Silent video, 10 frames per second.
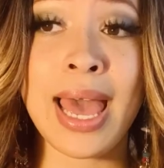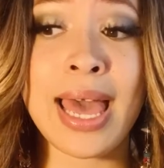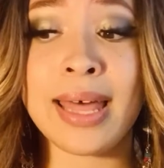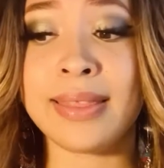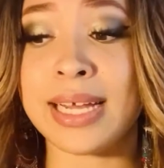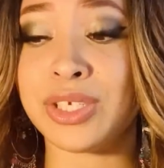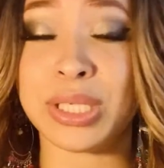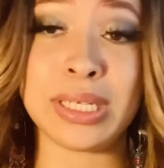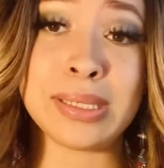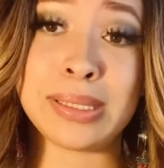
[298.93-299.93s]
and that
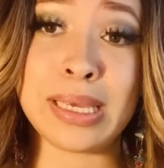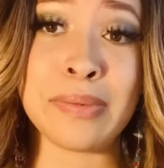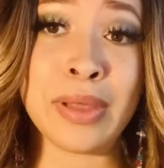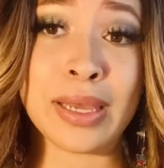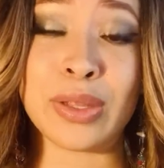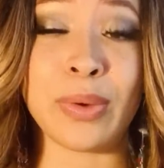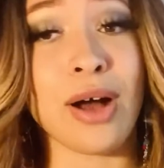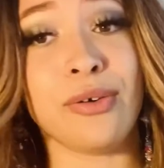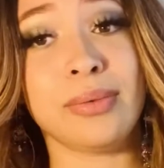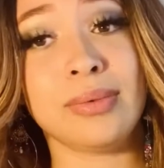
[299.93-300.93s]
just didn't seem like the
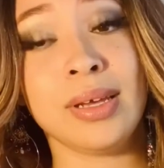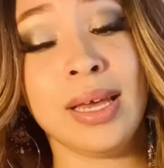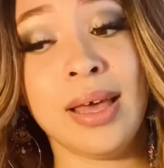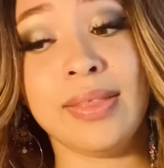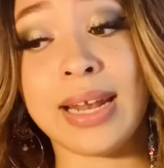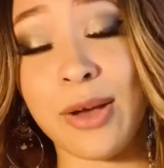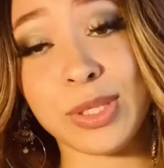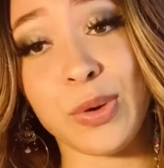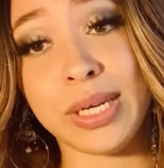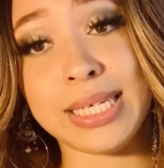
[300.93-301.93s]
route that I
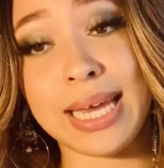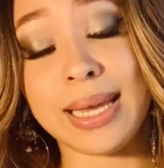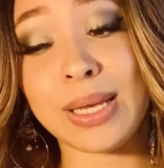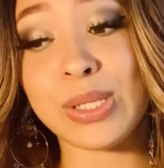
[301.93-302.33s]
was going to take.